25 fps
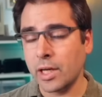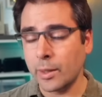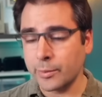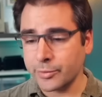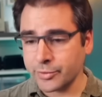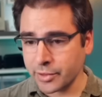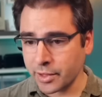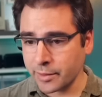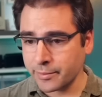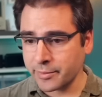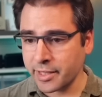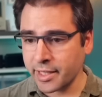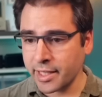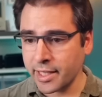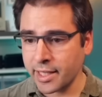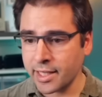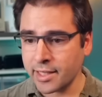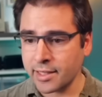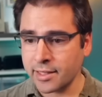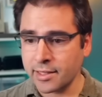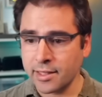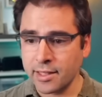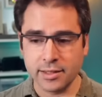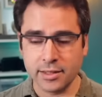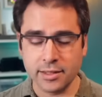upstream
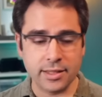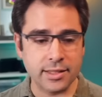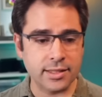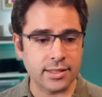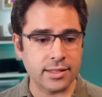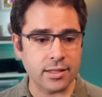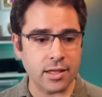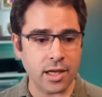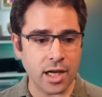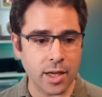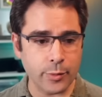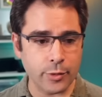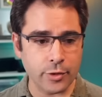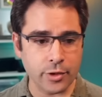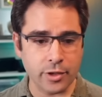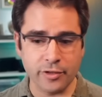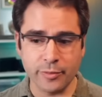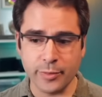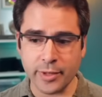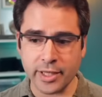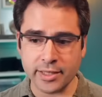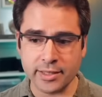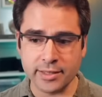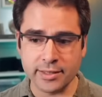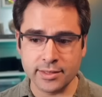key, this top row of
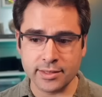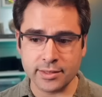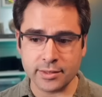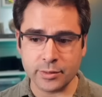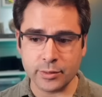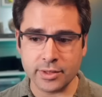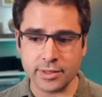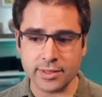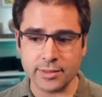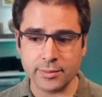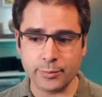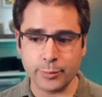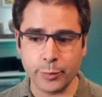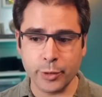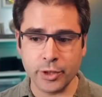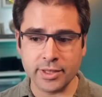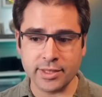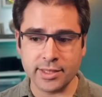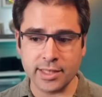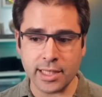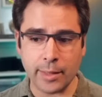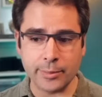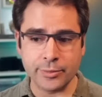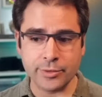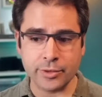buttons puts
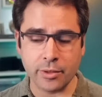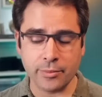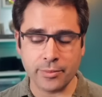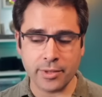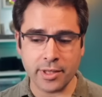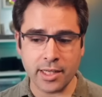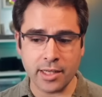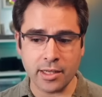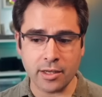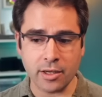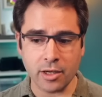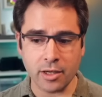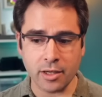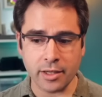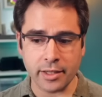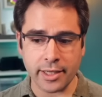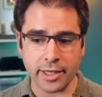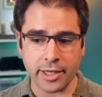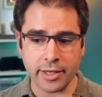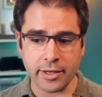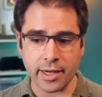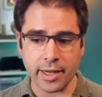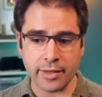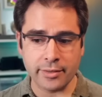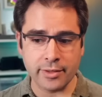the upstream key on
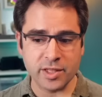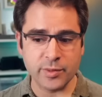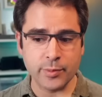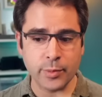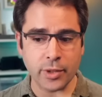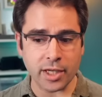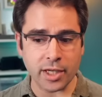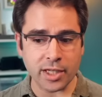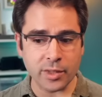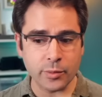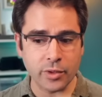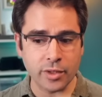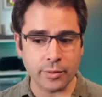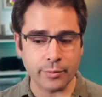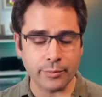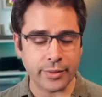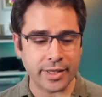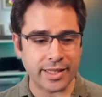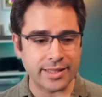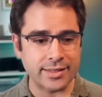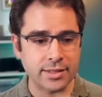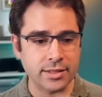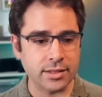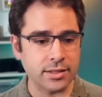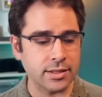air and this bottom one
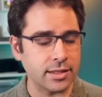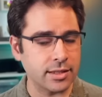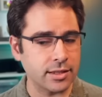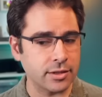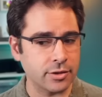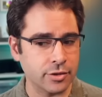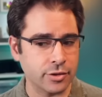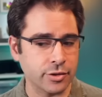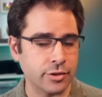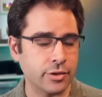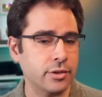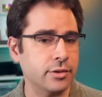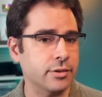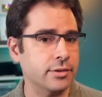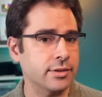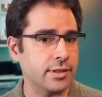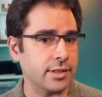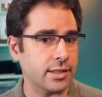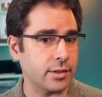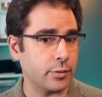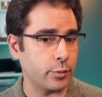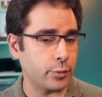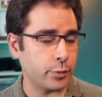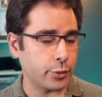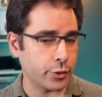basically controls
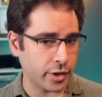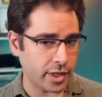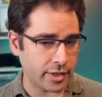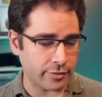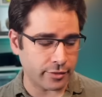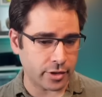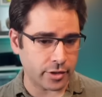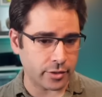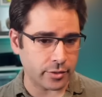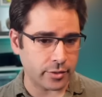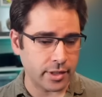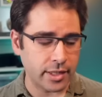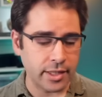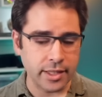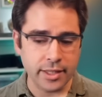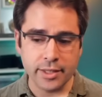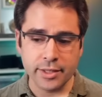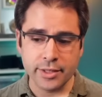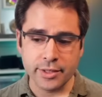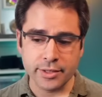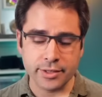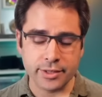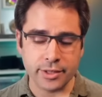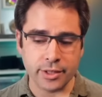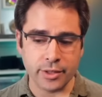preview.
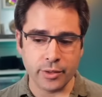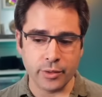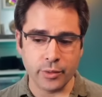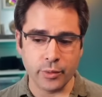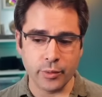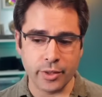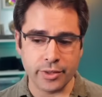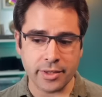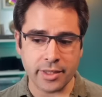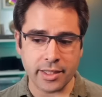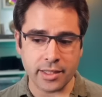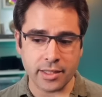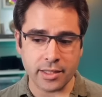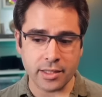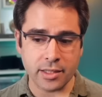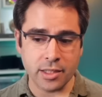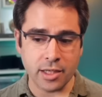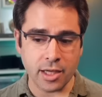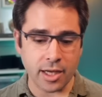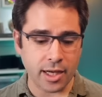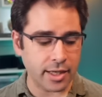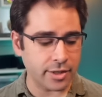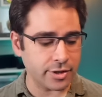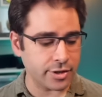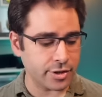So with it
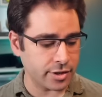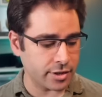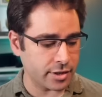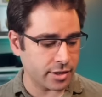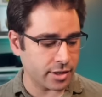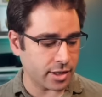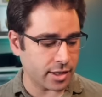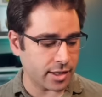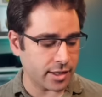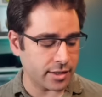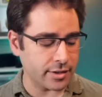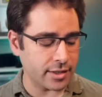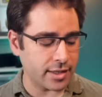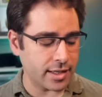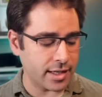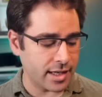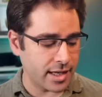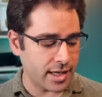not turned on,